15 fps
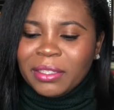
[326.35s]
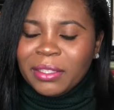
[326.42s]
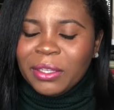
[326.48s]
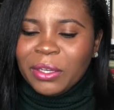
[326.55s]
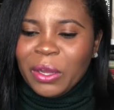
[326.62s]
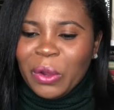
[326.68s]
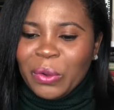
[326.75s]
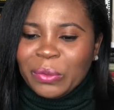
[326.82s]
you
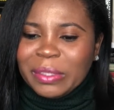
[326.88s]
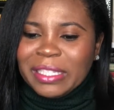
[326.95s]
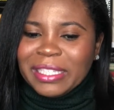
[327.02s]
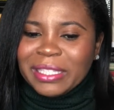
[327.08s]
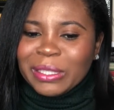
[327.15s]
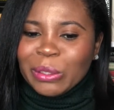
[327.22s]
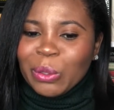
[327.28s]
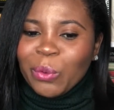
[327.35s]
know,
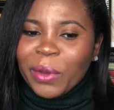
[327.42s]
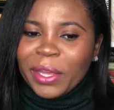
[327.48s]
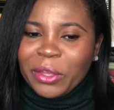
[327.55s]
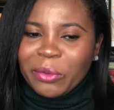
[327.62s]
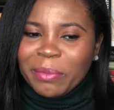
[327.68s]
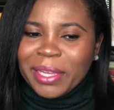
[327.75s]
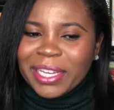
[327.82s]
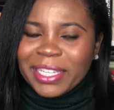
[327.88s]

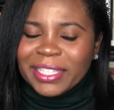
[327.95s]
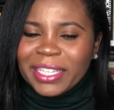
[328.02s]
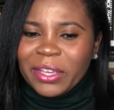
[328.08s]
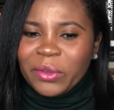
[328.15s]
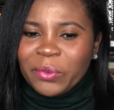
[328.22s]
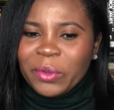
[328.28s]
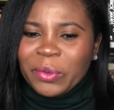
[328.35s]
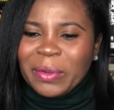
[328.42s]
disloyal, because
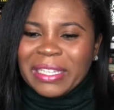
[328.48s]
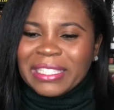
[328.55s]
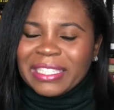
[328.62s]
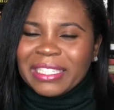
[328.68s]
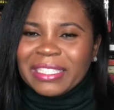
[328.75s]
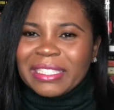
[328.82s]
it wasn't,